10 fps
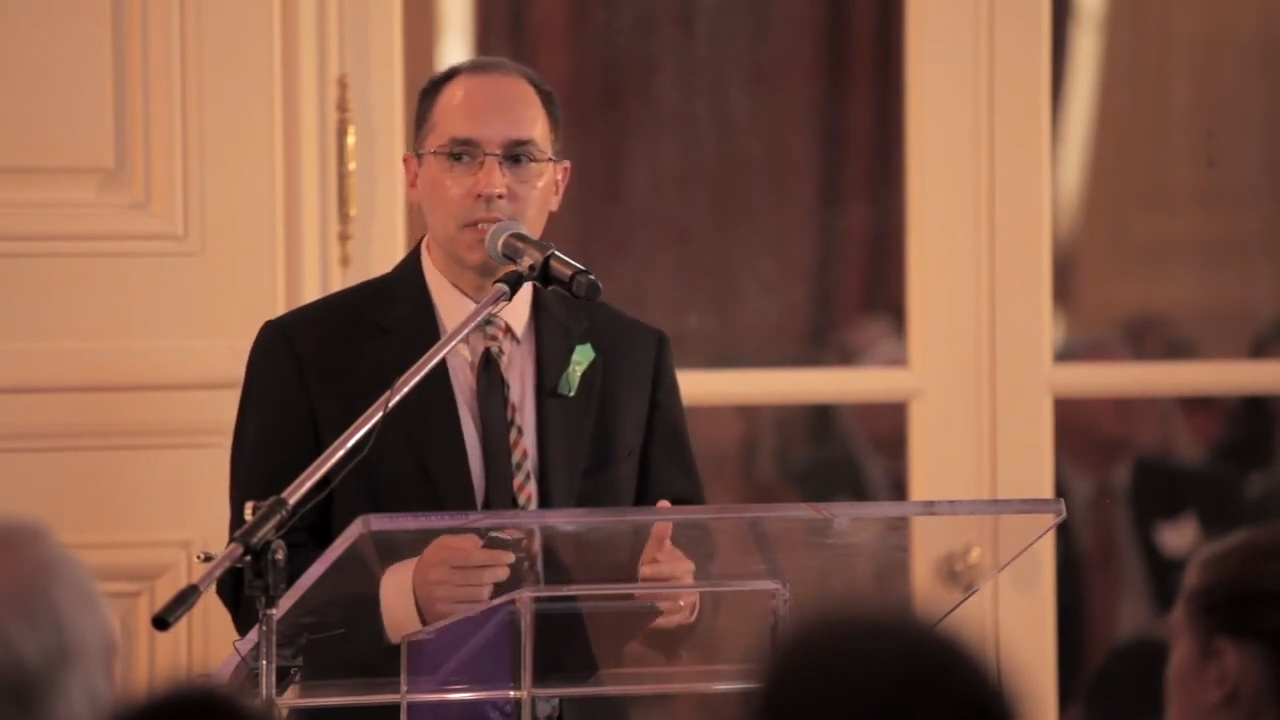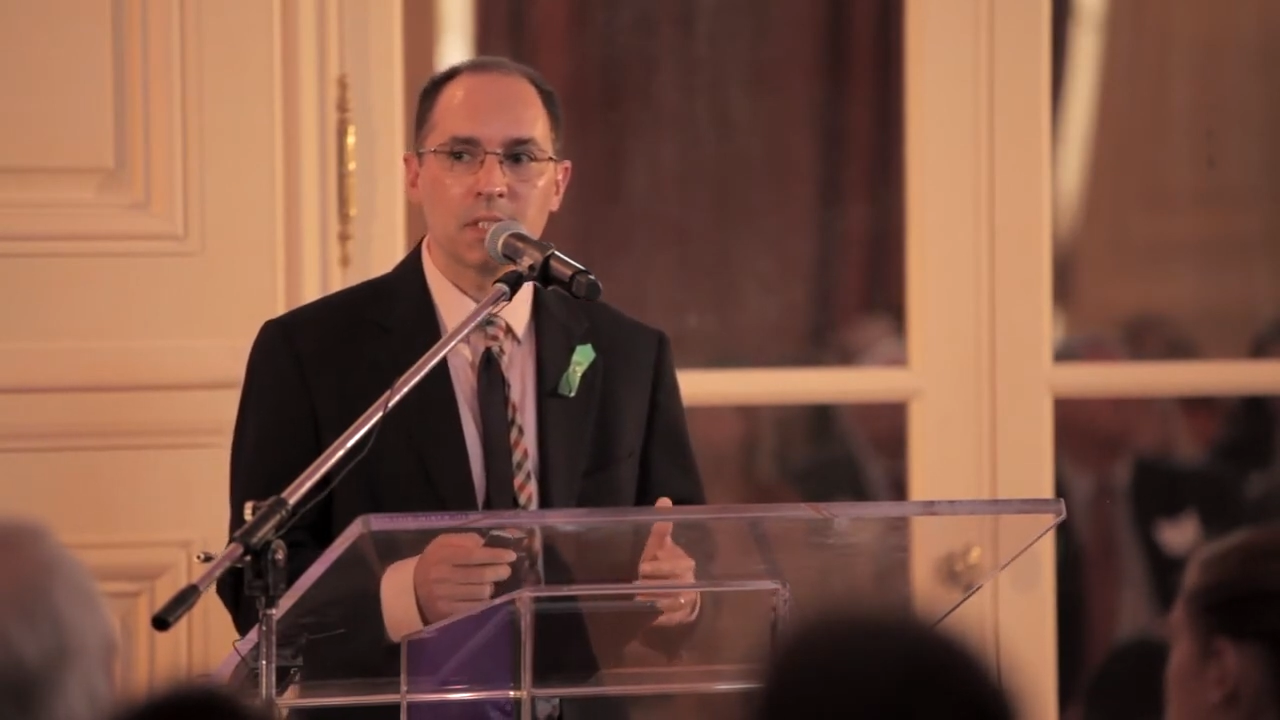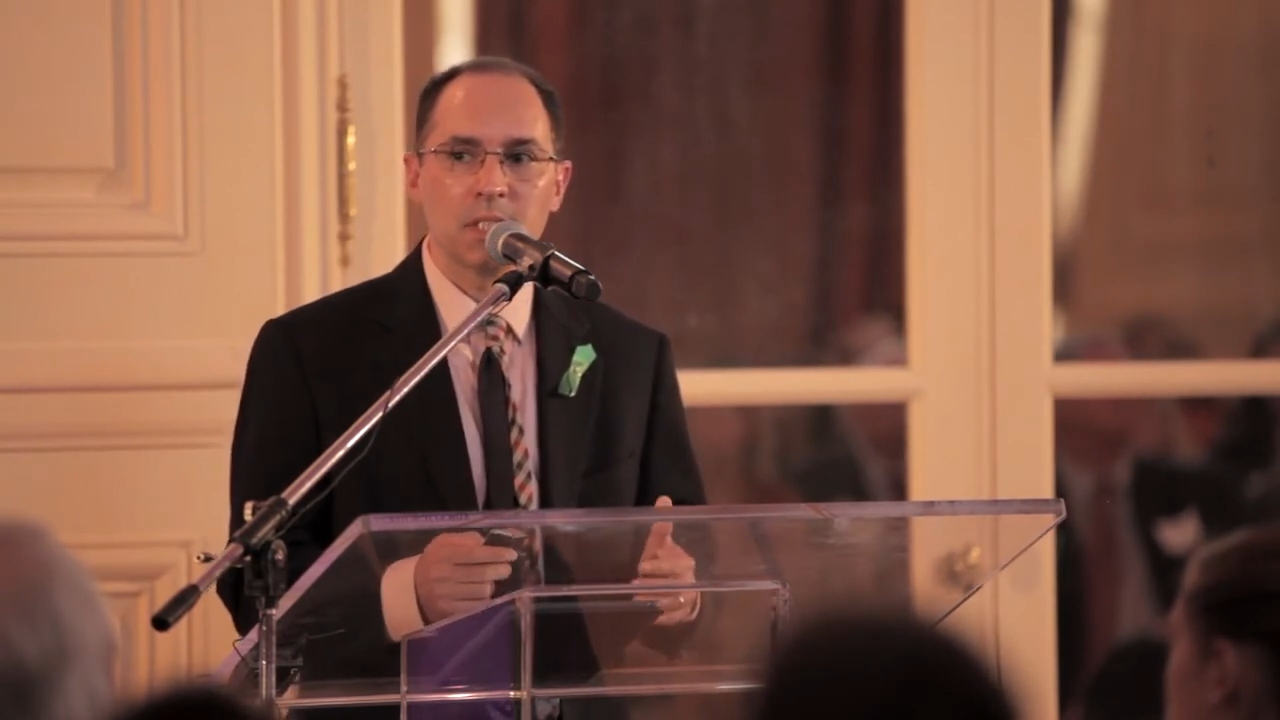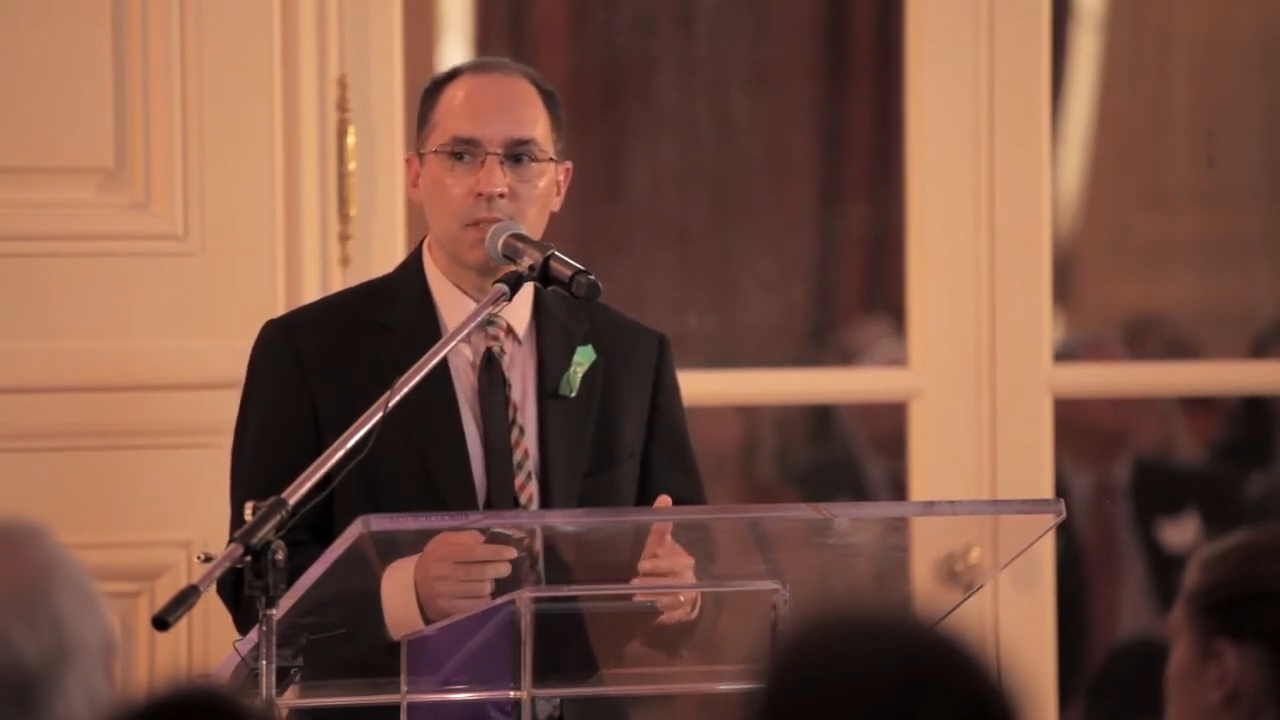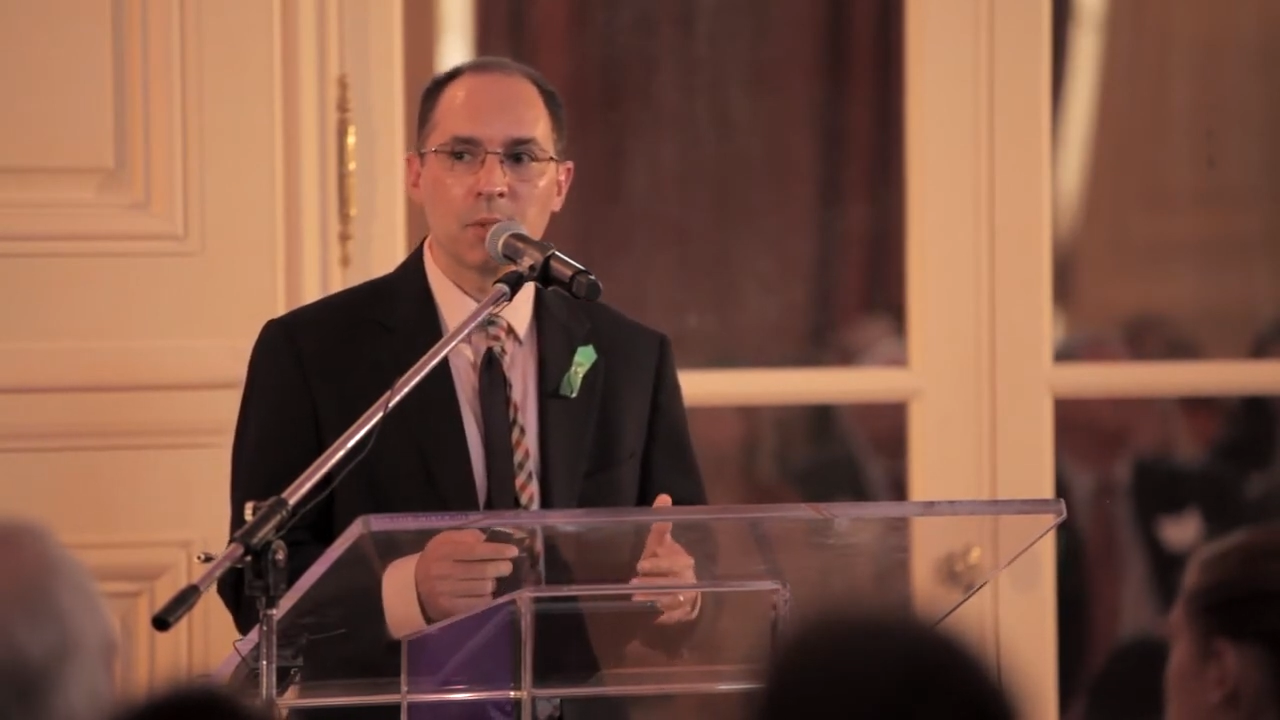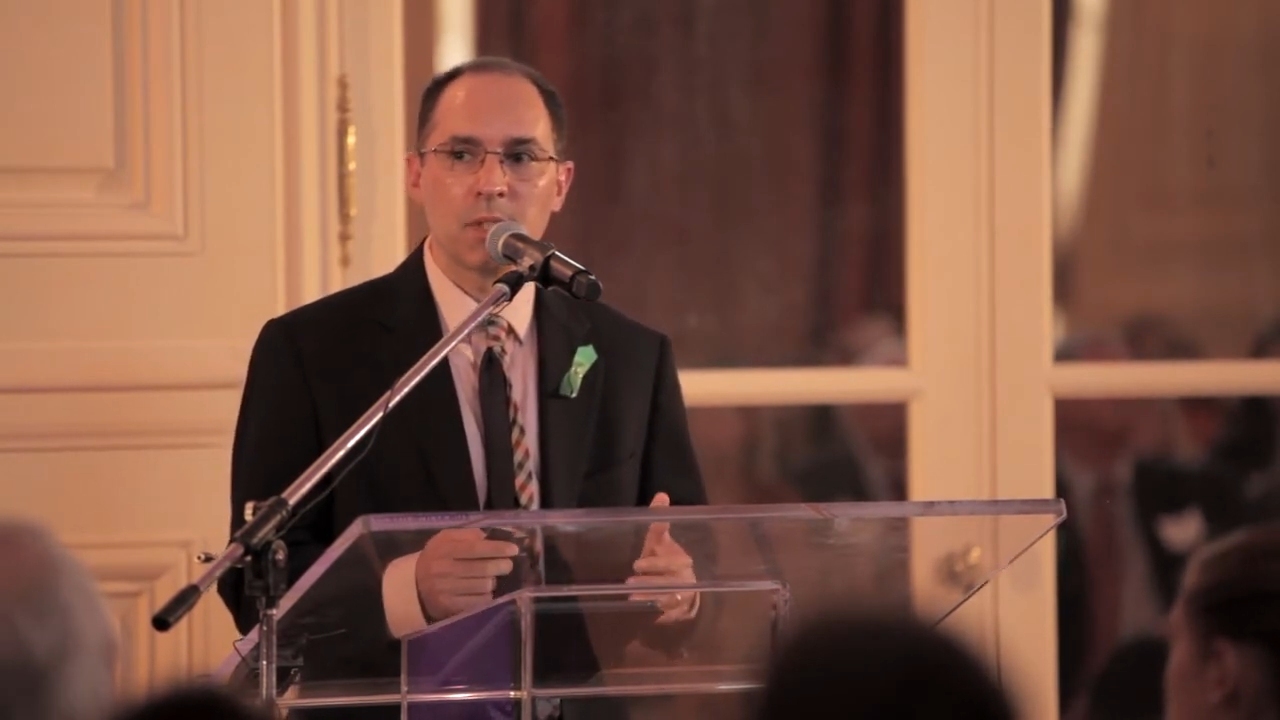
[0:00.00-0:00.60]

it's delivered